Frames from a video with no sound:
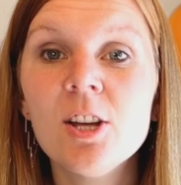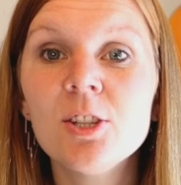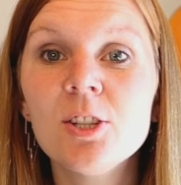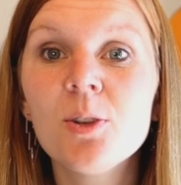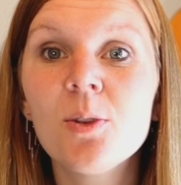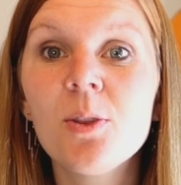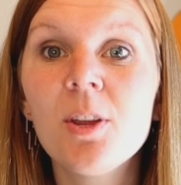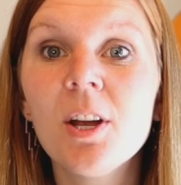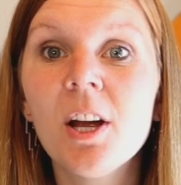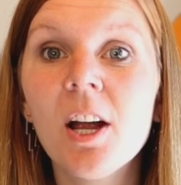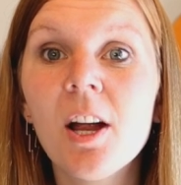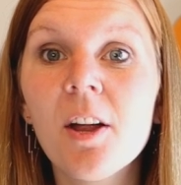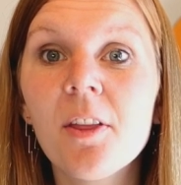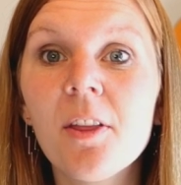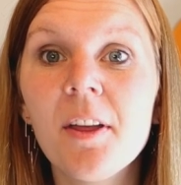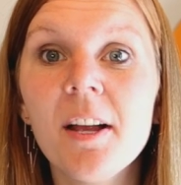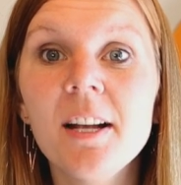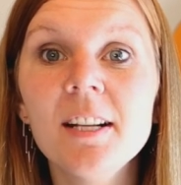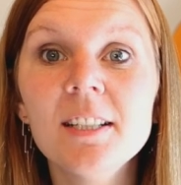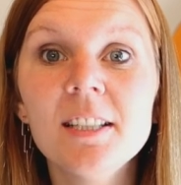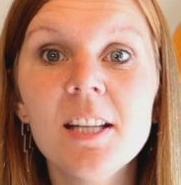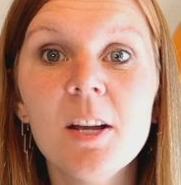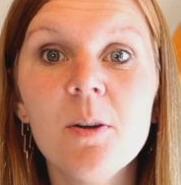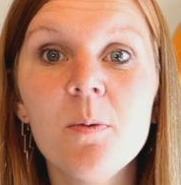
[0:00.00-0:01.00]
So there are
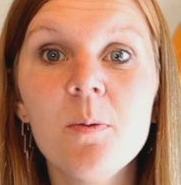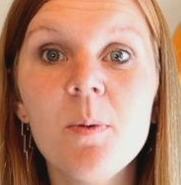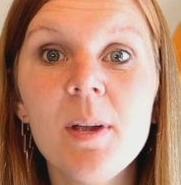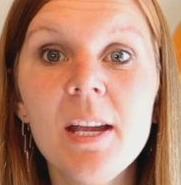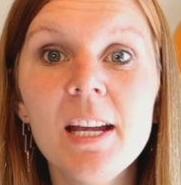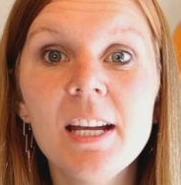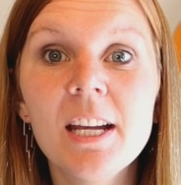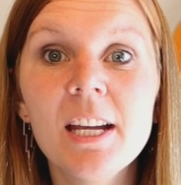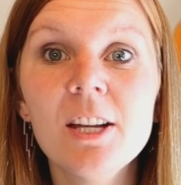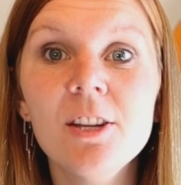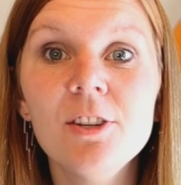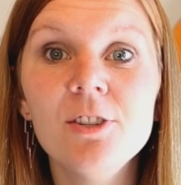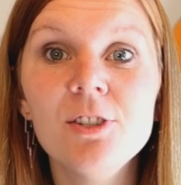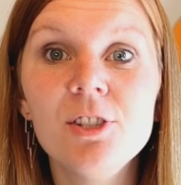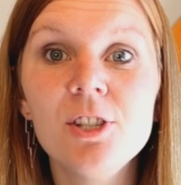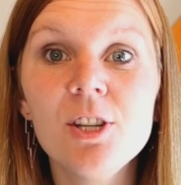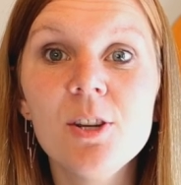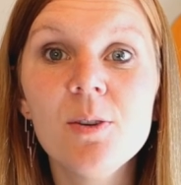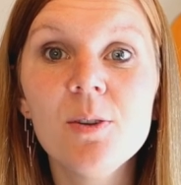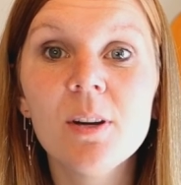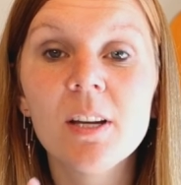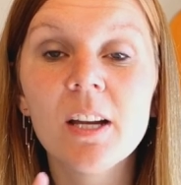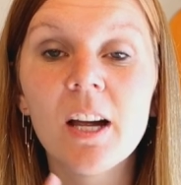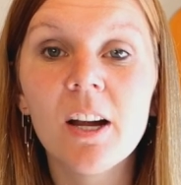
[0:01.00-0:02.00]
things that we can
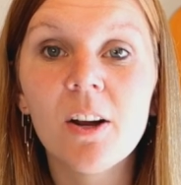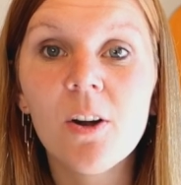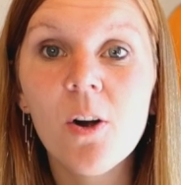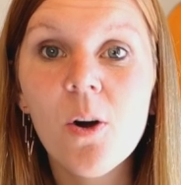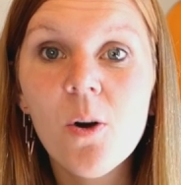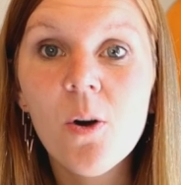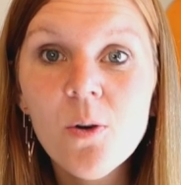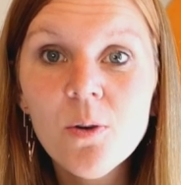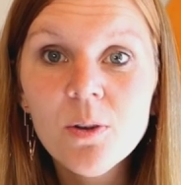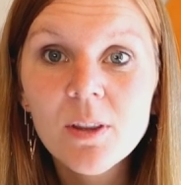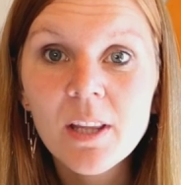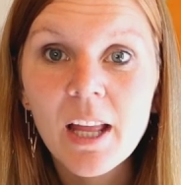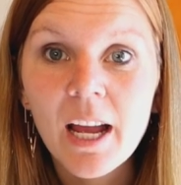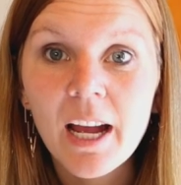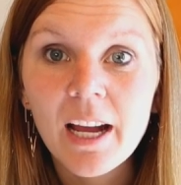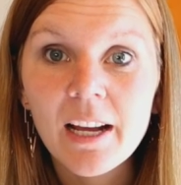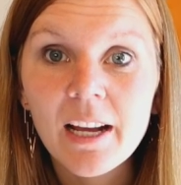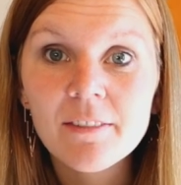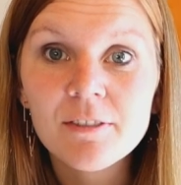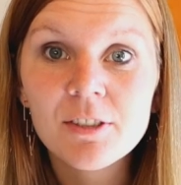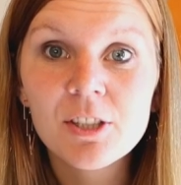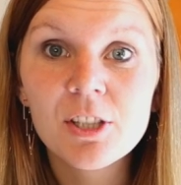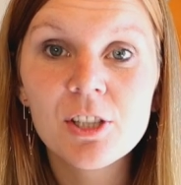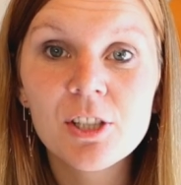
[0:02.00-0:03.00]
do in our own
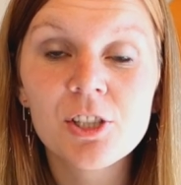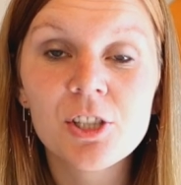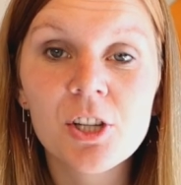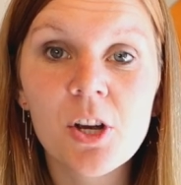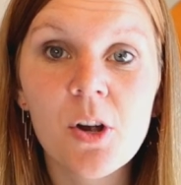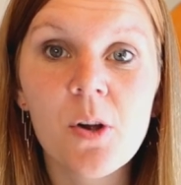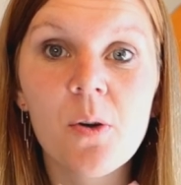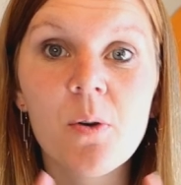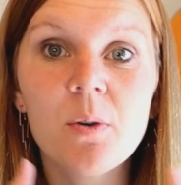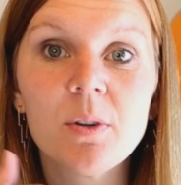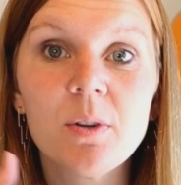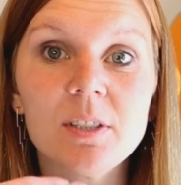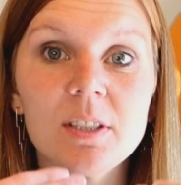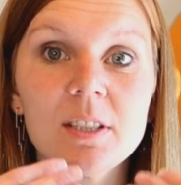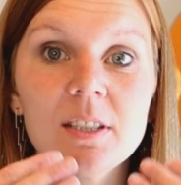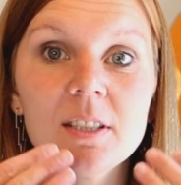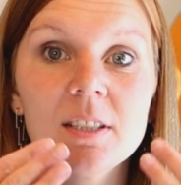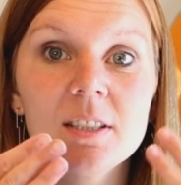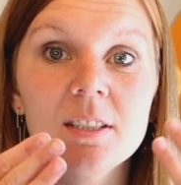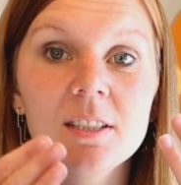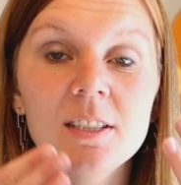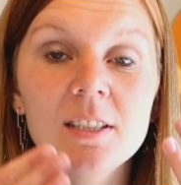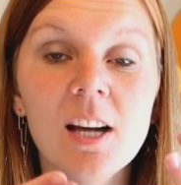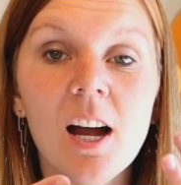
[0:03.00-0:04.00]
lives to show
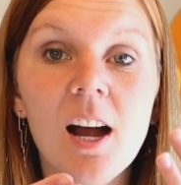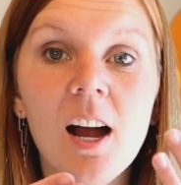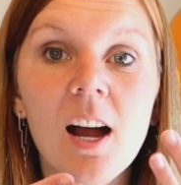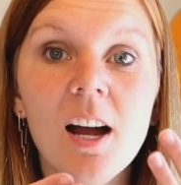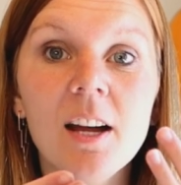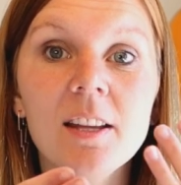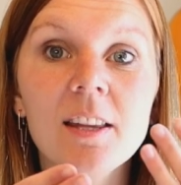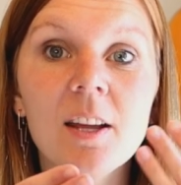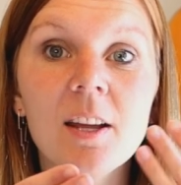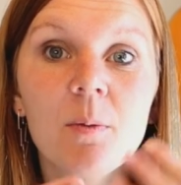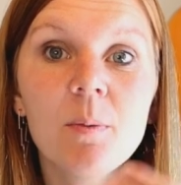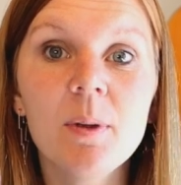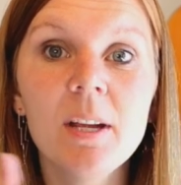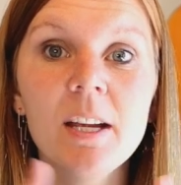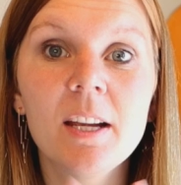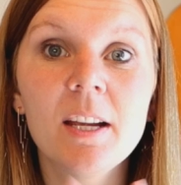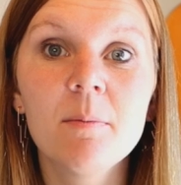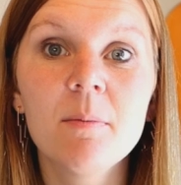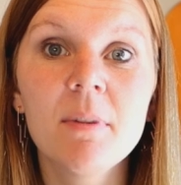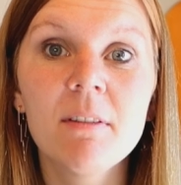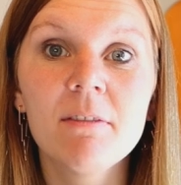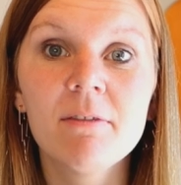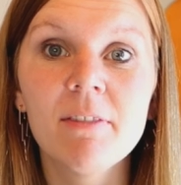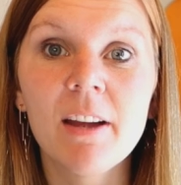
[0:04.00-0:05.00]
God that we
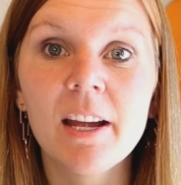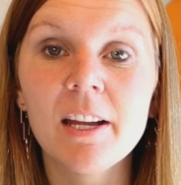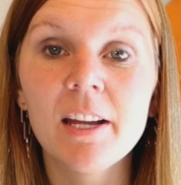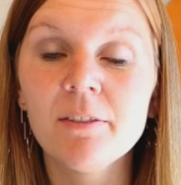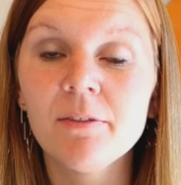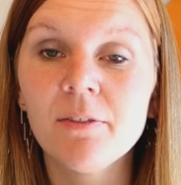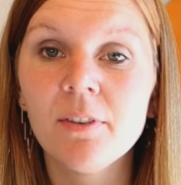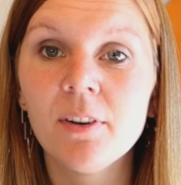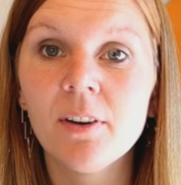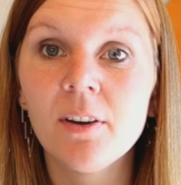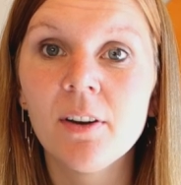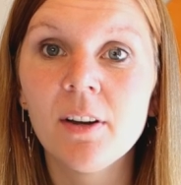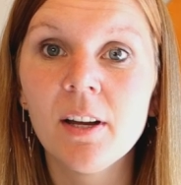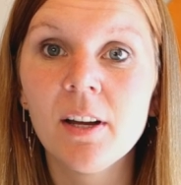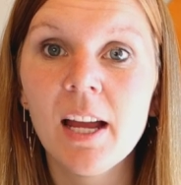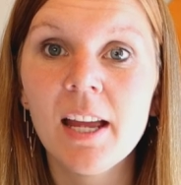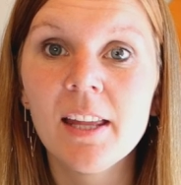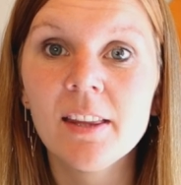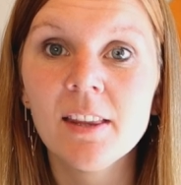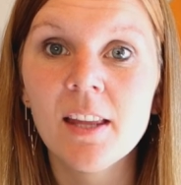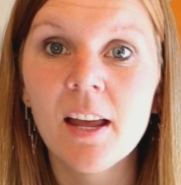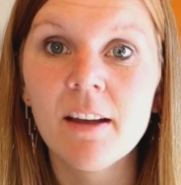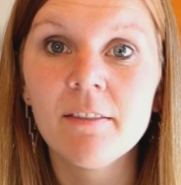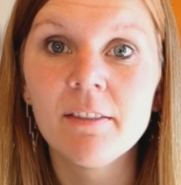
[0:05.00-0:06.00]
can be faithful
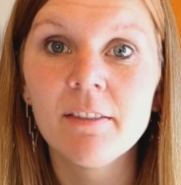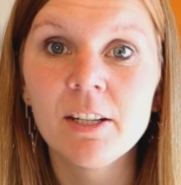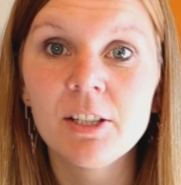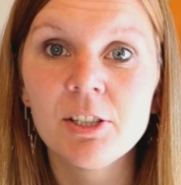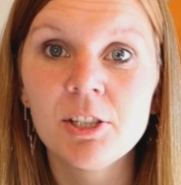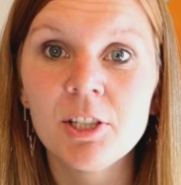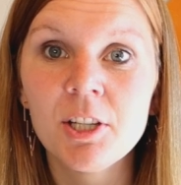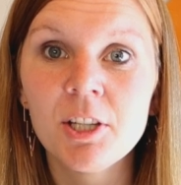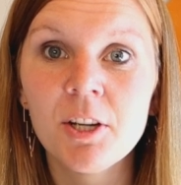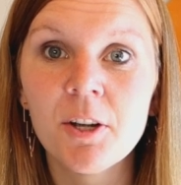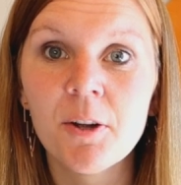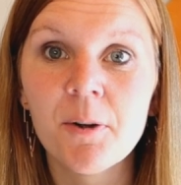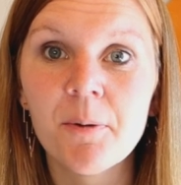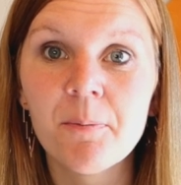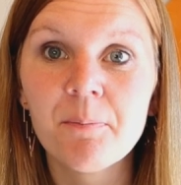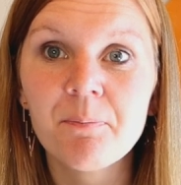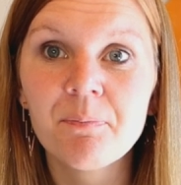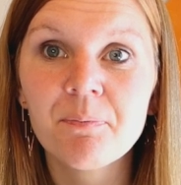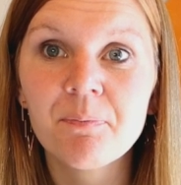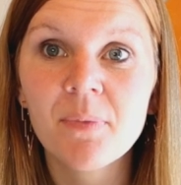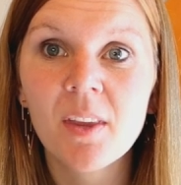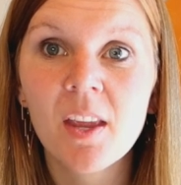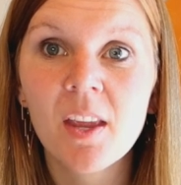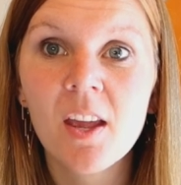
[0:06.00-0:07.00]
and loving too.
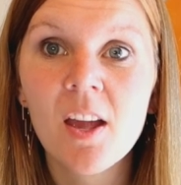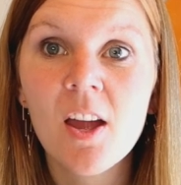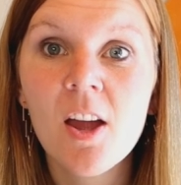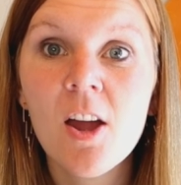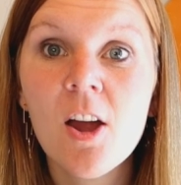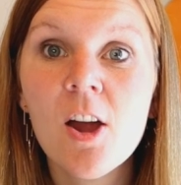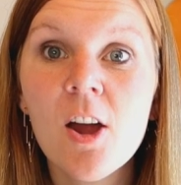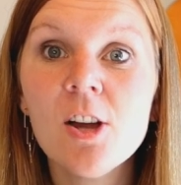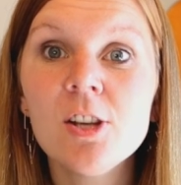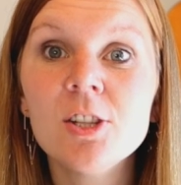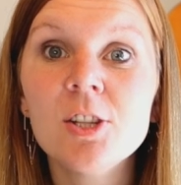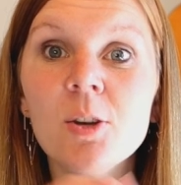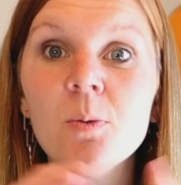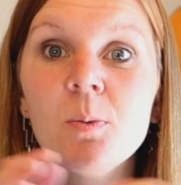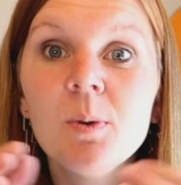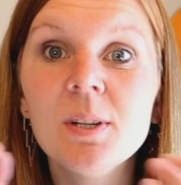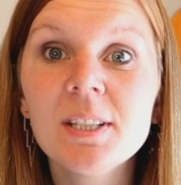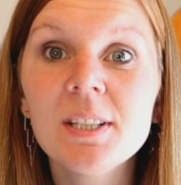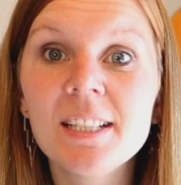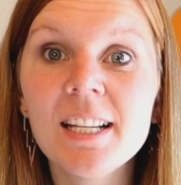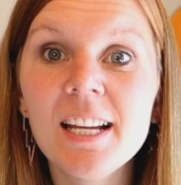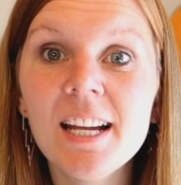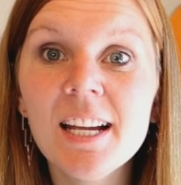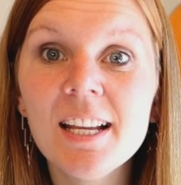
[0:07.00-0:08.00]
So
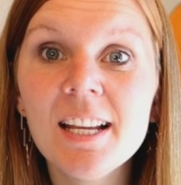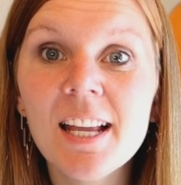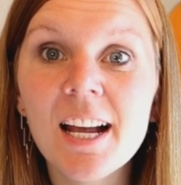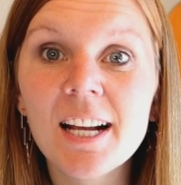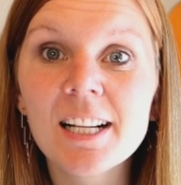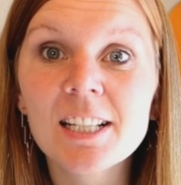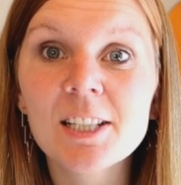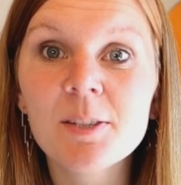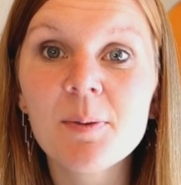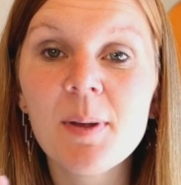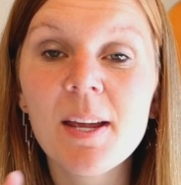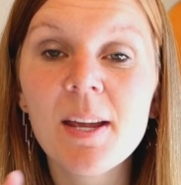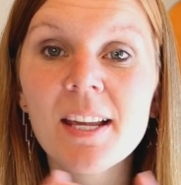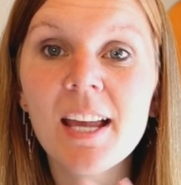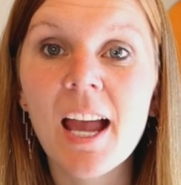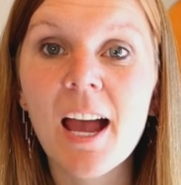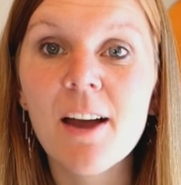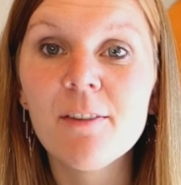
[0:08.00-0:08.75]
we'll see you next week.